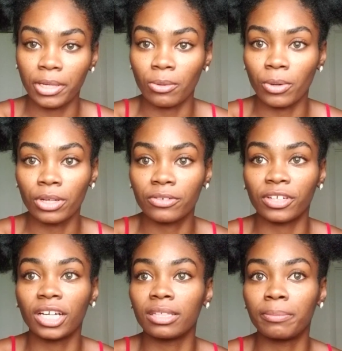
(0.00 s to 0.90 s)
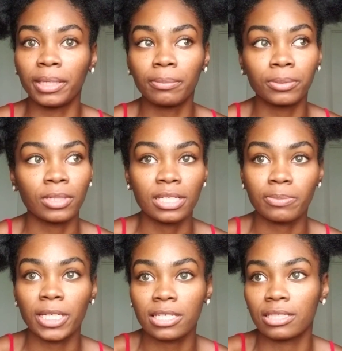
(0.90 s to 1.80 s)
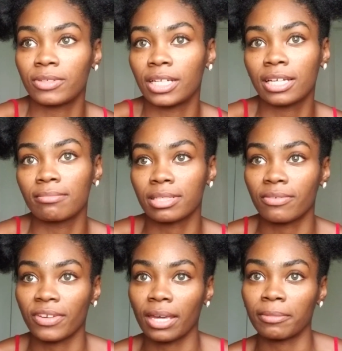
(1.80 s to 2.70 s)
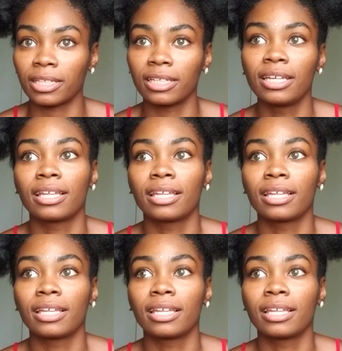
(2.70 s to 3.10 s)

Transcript: and the work for other people, especially when it comes to family.